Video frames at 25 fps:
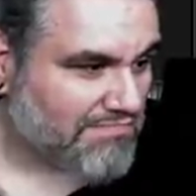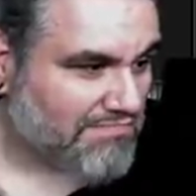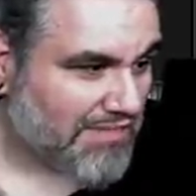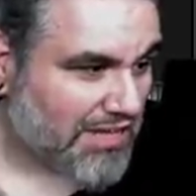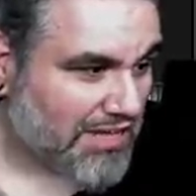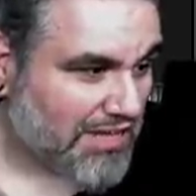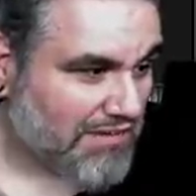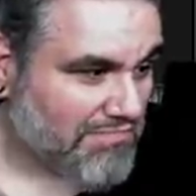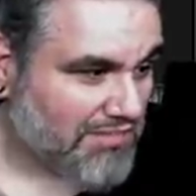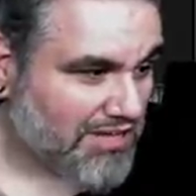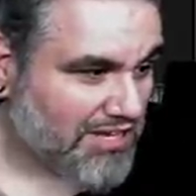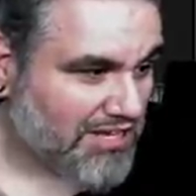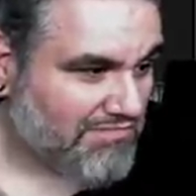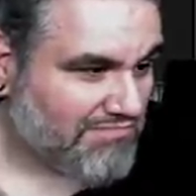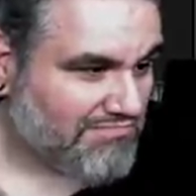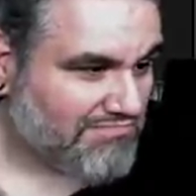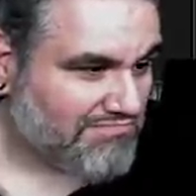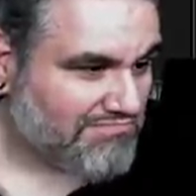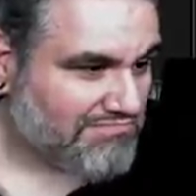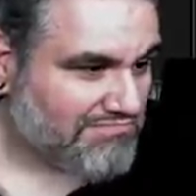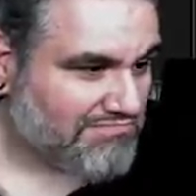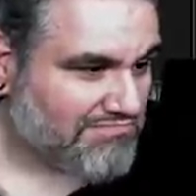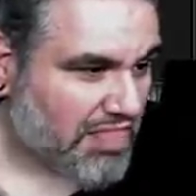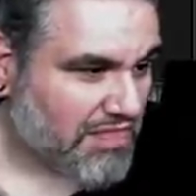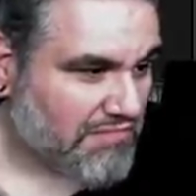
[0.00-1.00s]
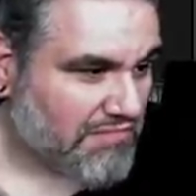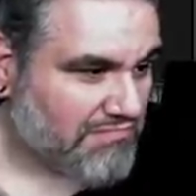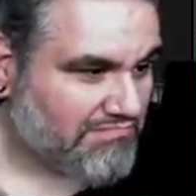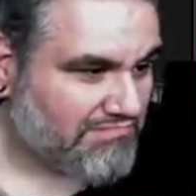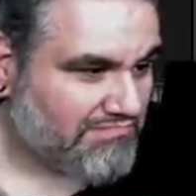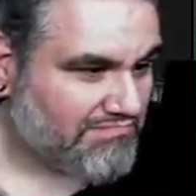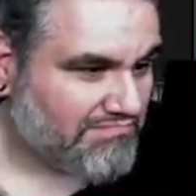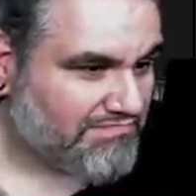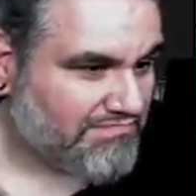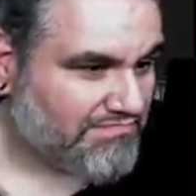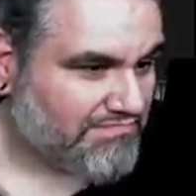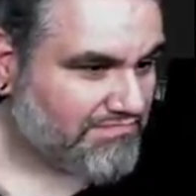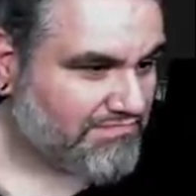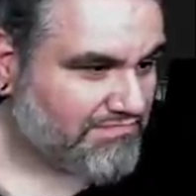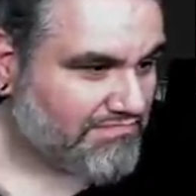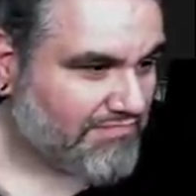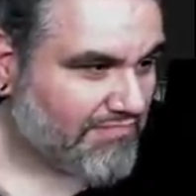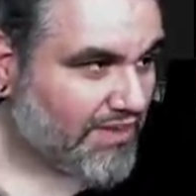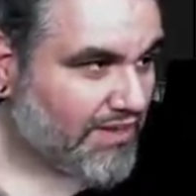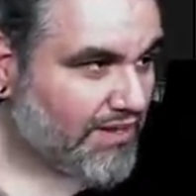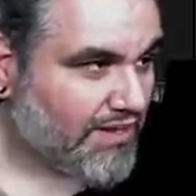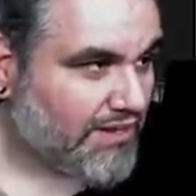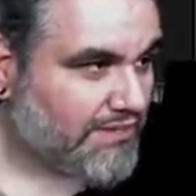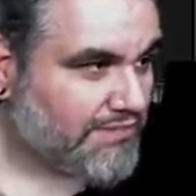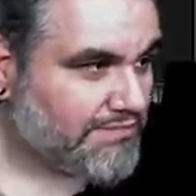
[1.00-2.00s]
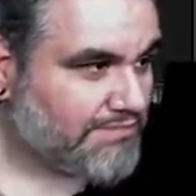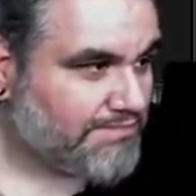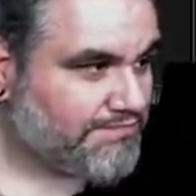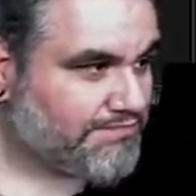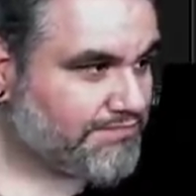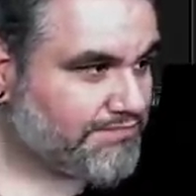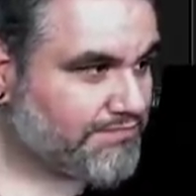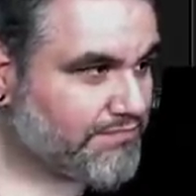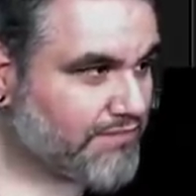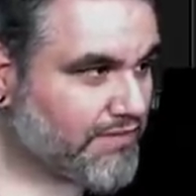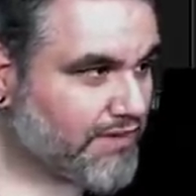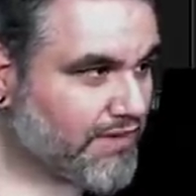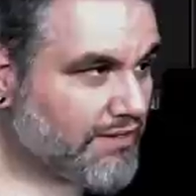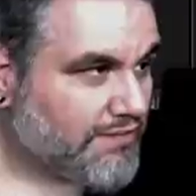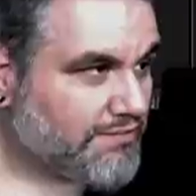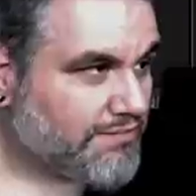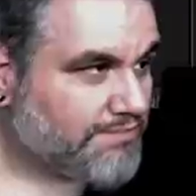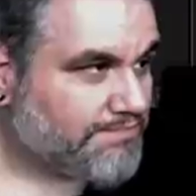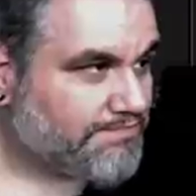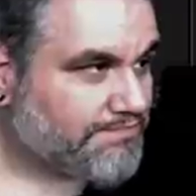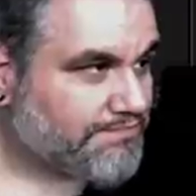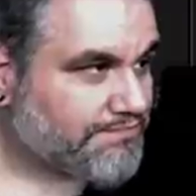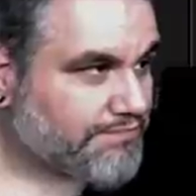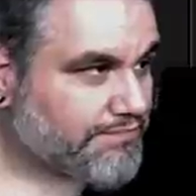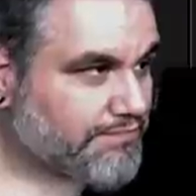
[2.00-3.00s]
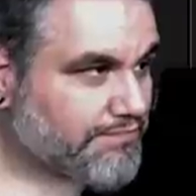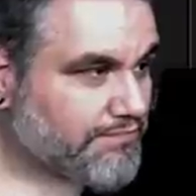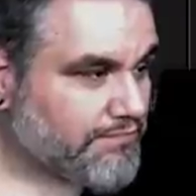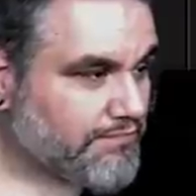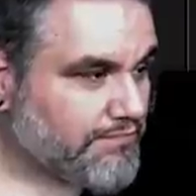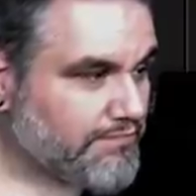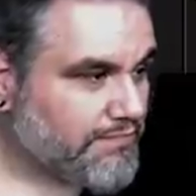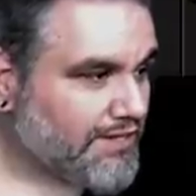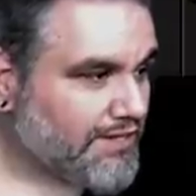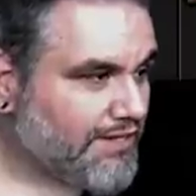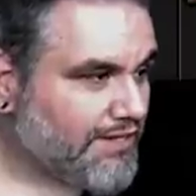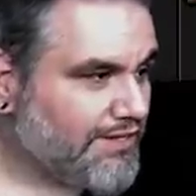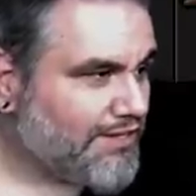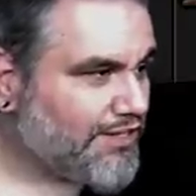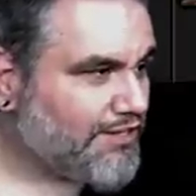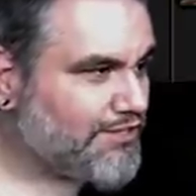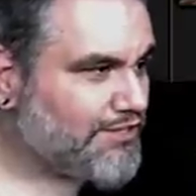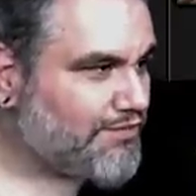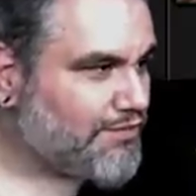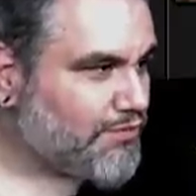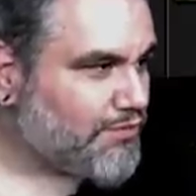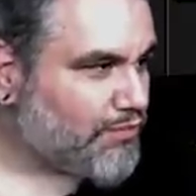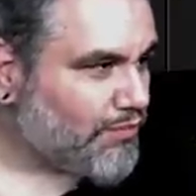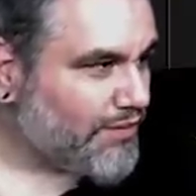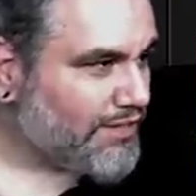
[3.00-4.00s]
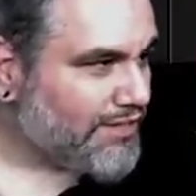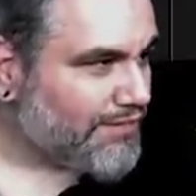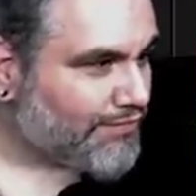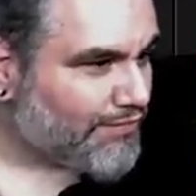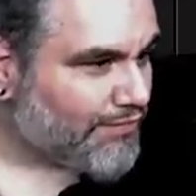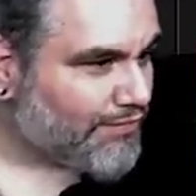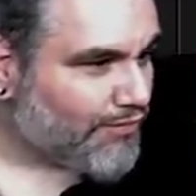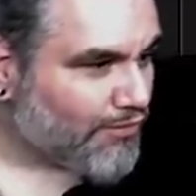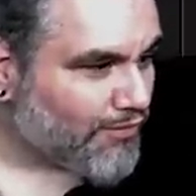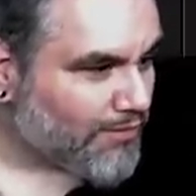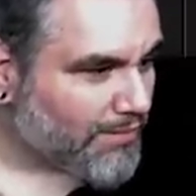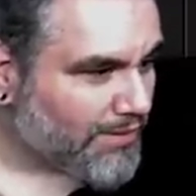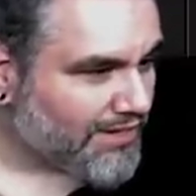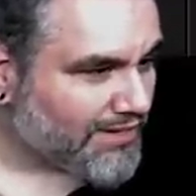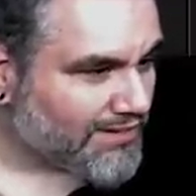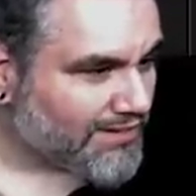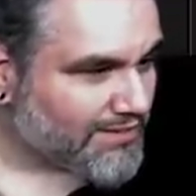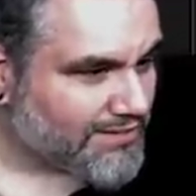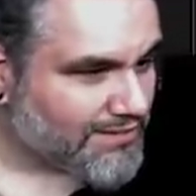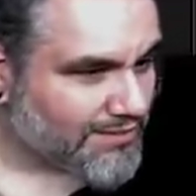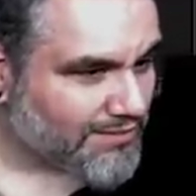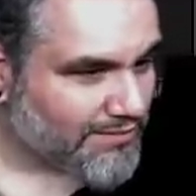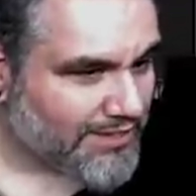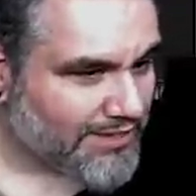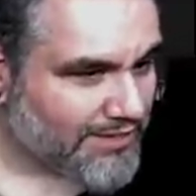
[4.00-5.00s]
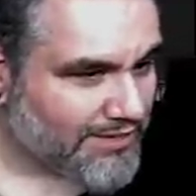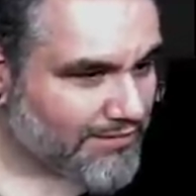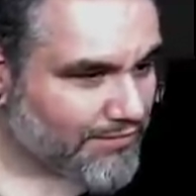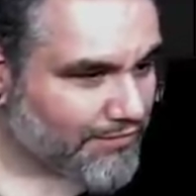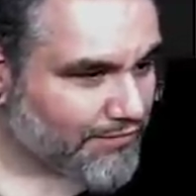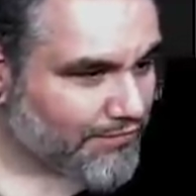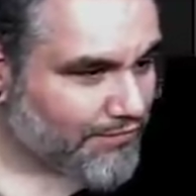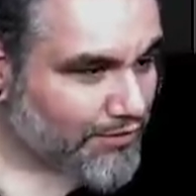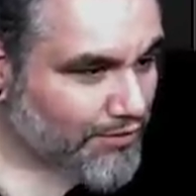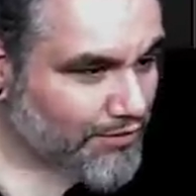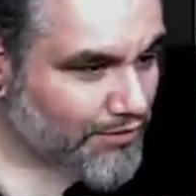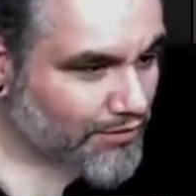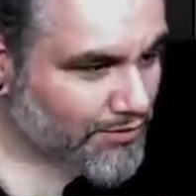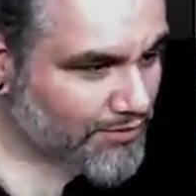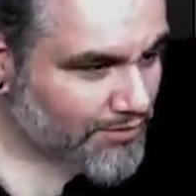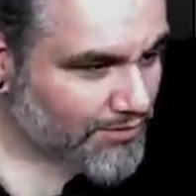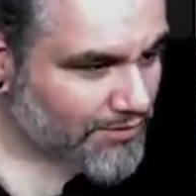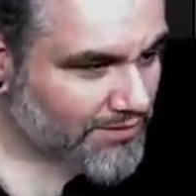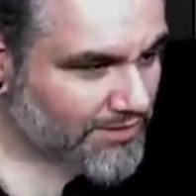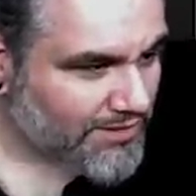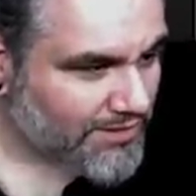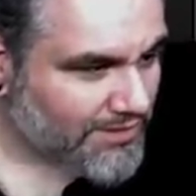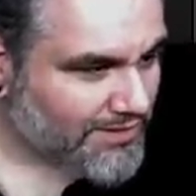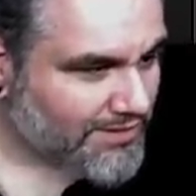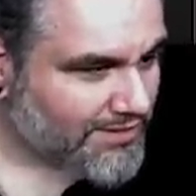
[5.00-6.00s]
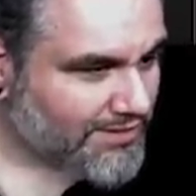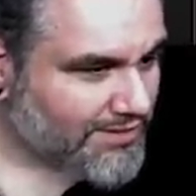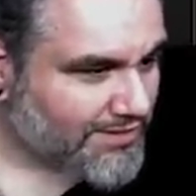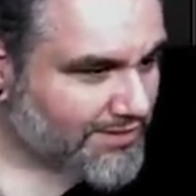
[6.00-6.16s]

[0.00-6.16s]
Maybe. Because it's like a three mana wrath effect? They also have to win in four minutes. And we have a food.